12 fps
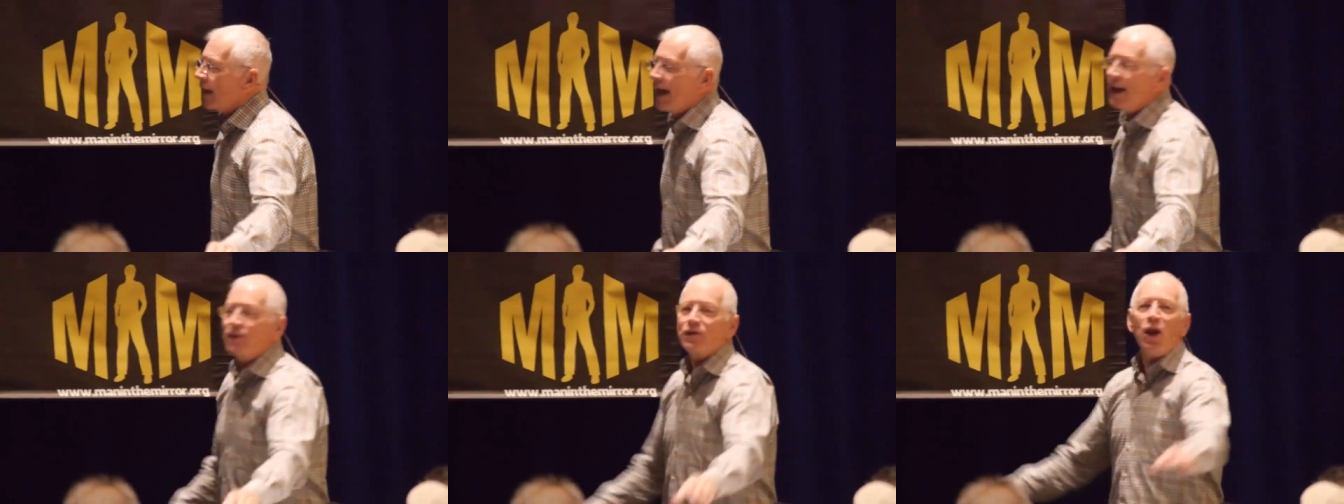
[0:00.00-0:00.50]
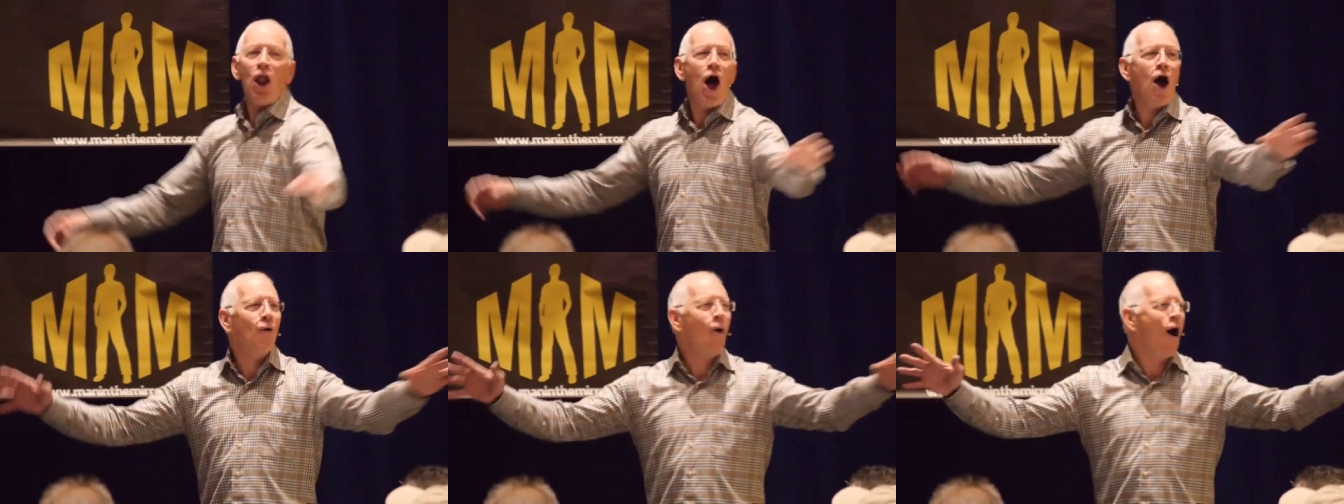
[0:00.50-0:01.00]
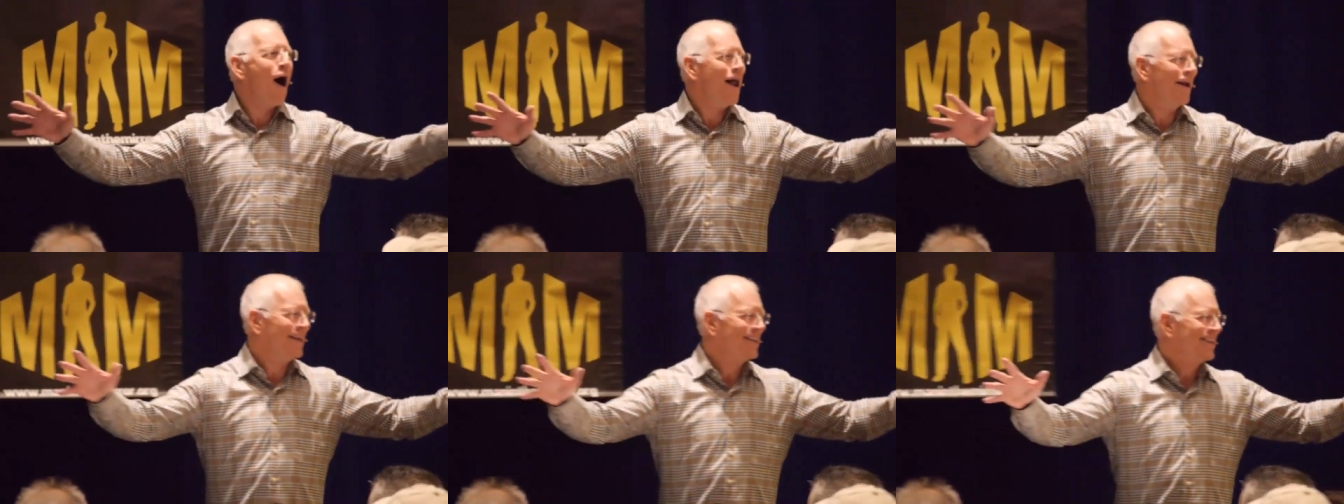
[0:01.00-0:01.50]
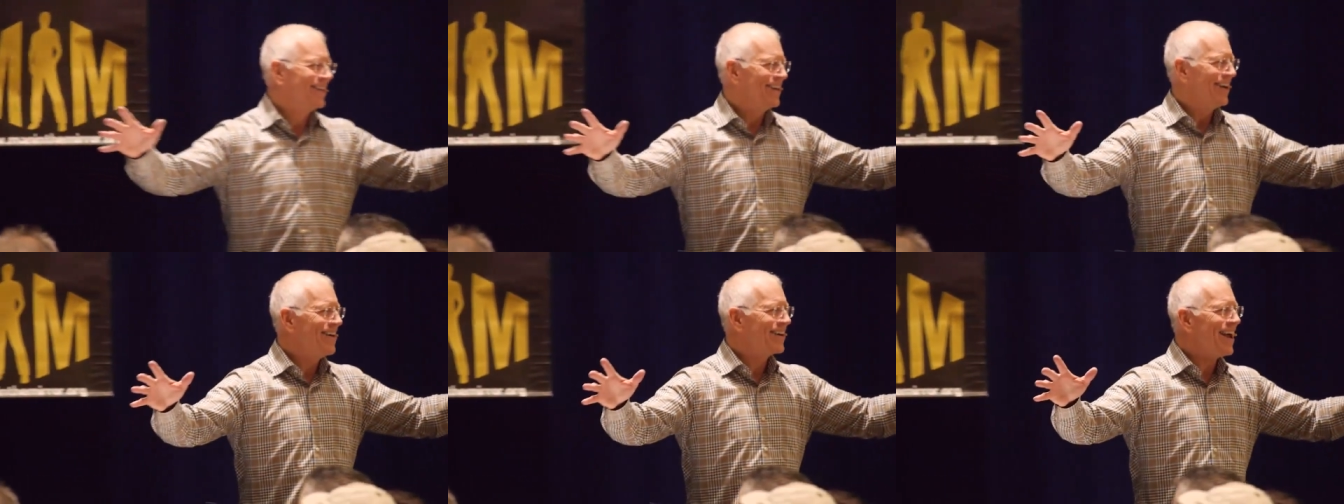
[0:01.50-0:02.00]
And it's a long one,
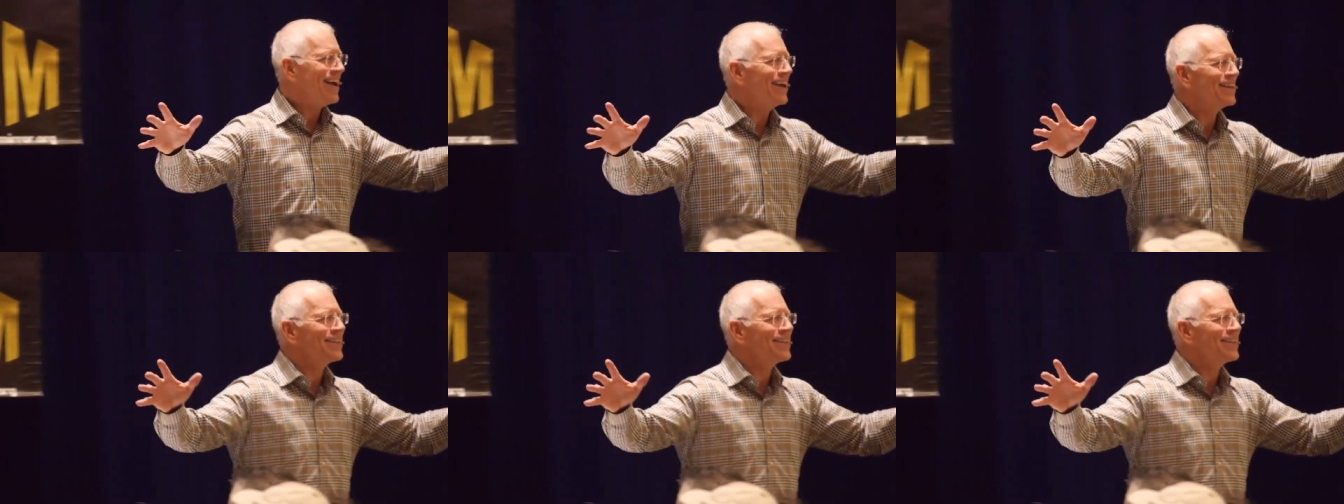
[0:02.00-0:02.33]
okay?